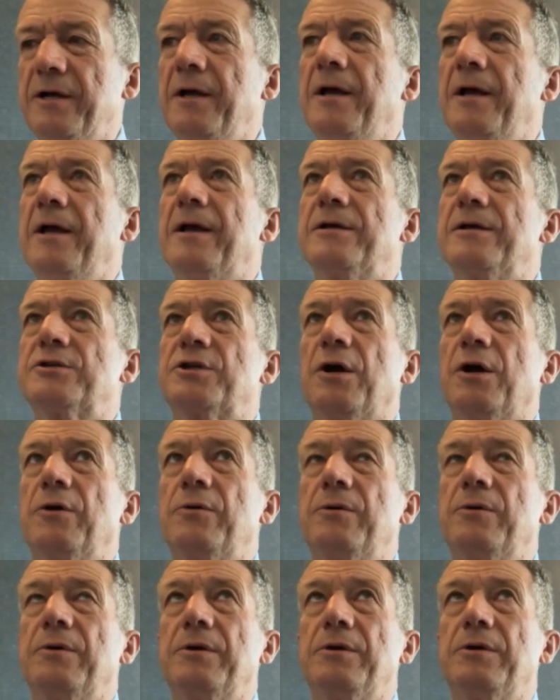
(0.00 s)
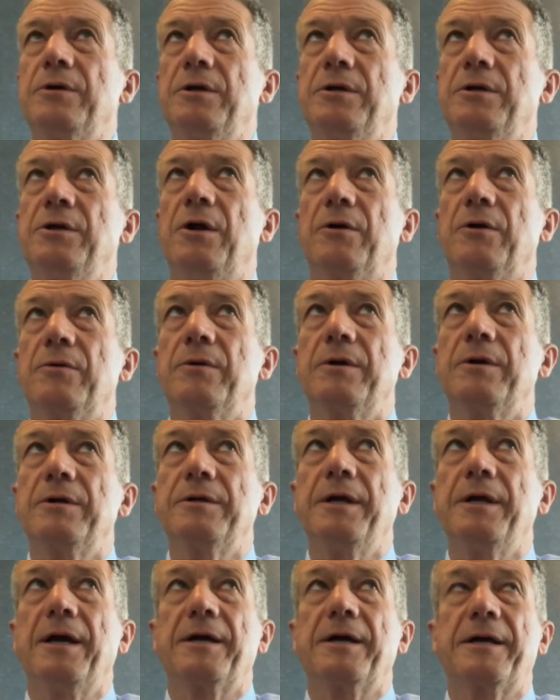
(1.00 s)
it. So, you know,
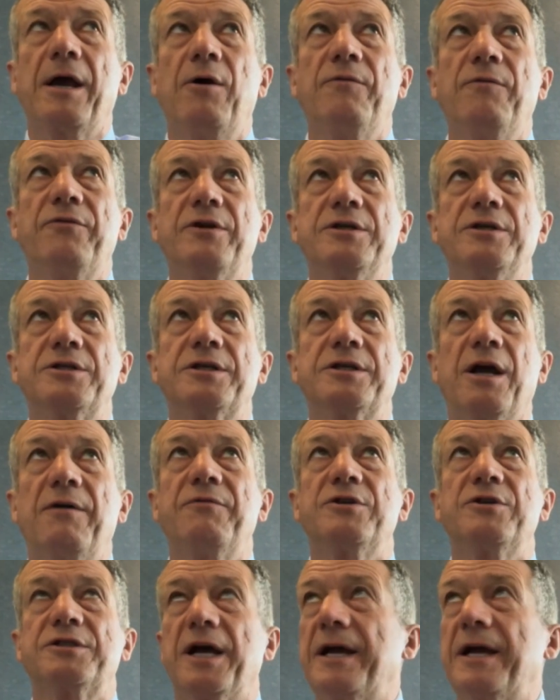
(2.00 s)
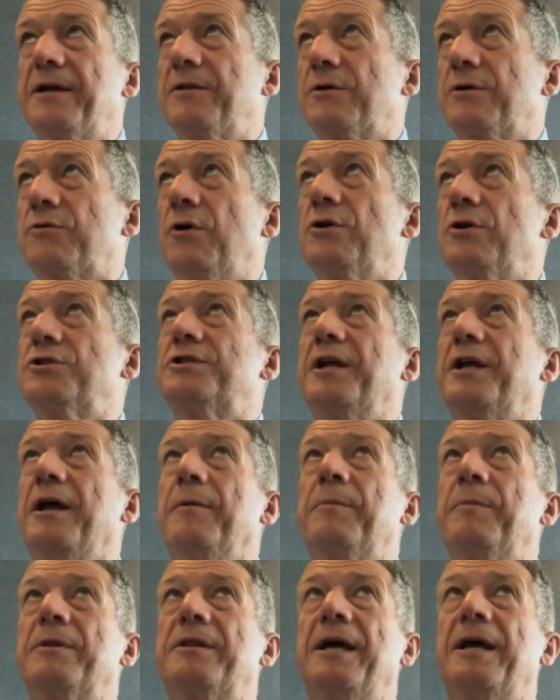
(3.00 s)
yeah, Calvary's, Calvary's taking the cross
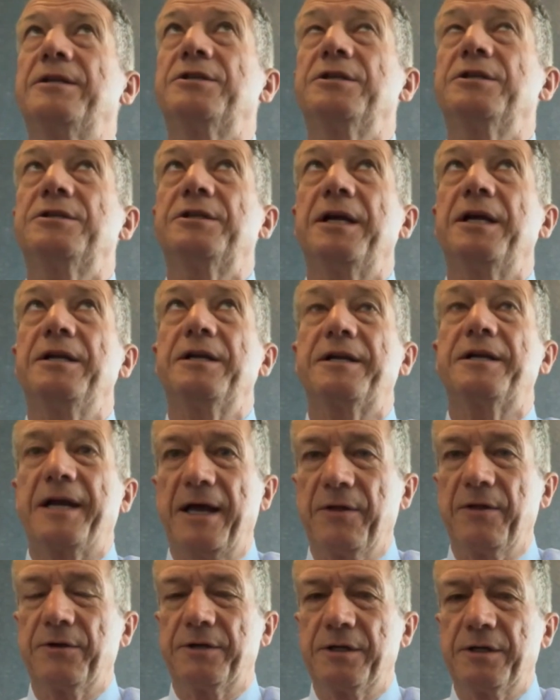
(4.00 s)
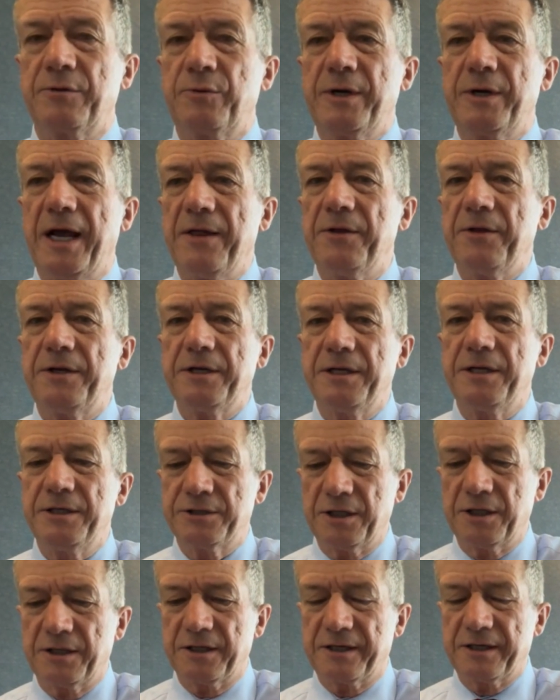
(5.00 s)
down, but that's a technicality. The
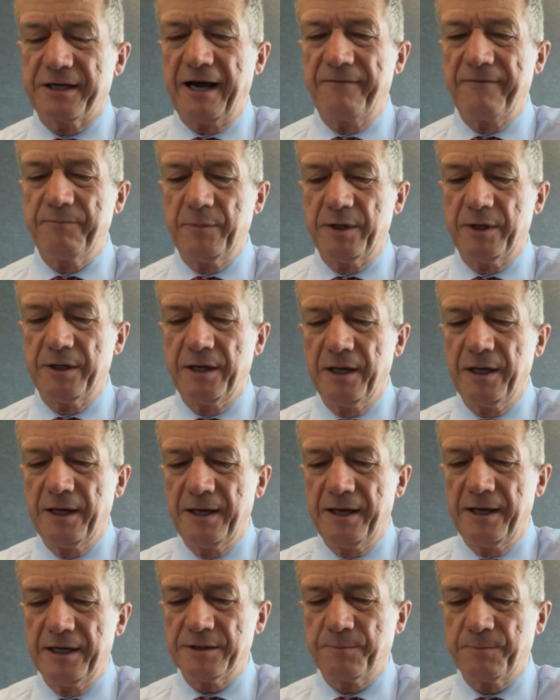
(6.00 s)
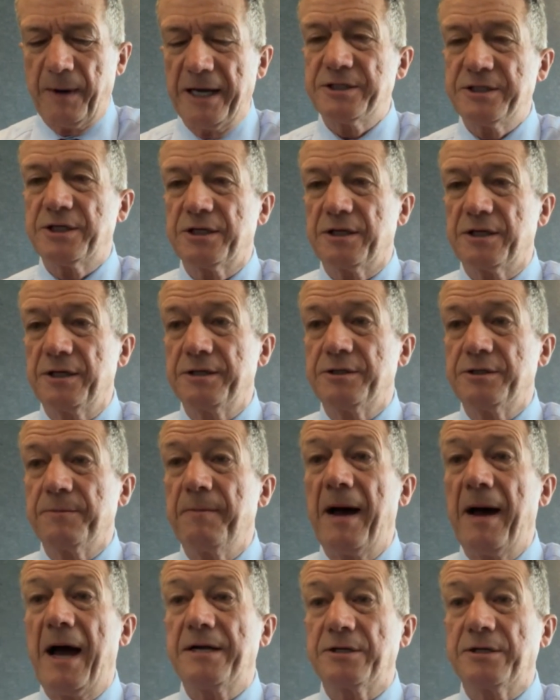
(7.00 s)
reality is that the government has basically
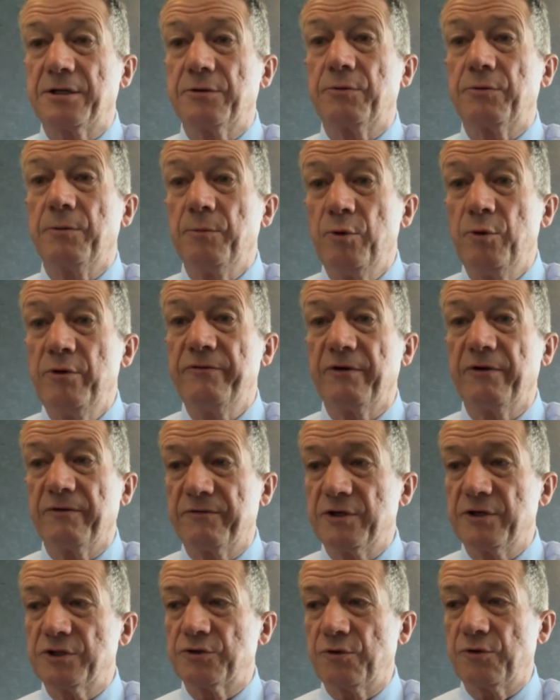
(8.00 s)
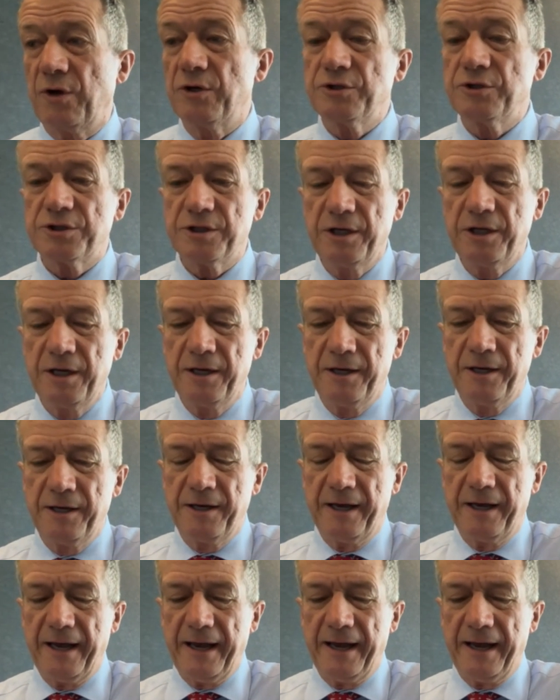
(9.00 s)
demanded the removal of this cross.
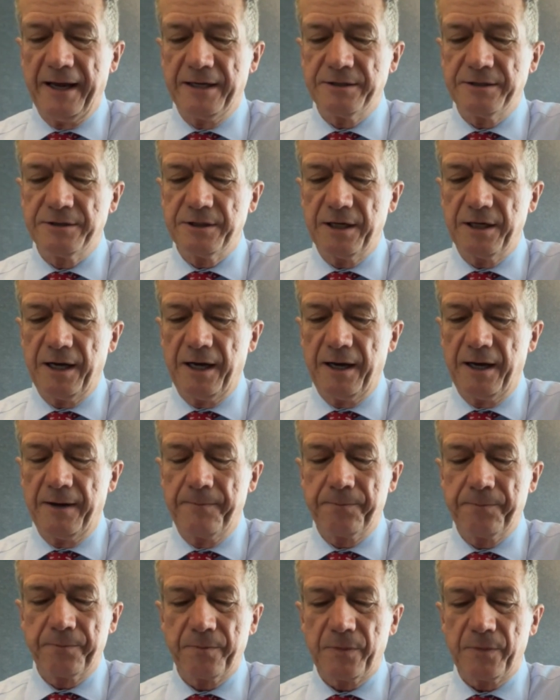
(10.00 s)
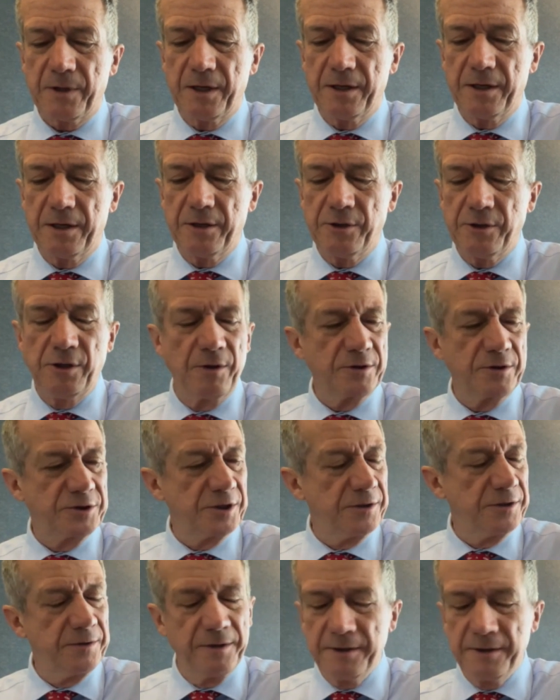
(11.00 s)
And, um, you know,
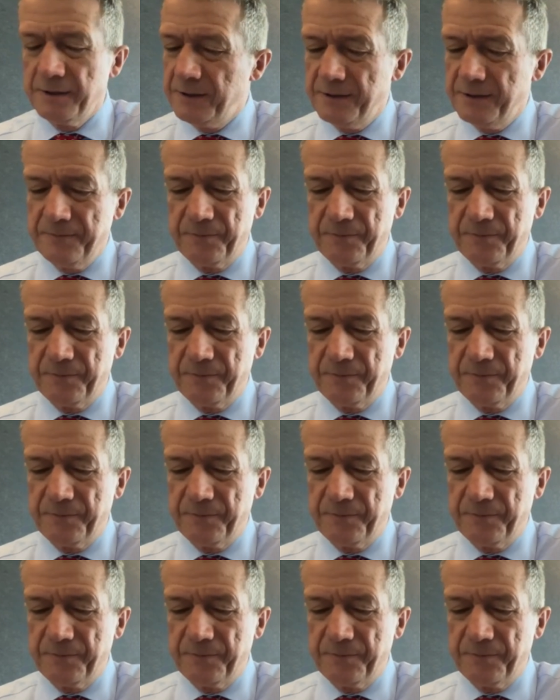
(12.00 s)
it's a,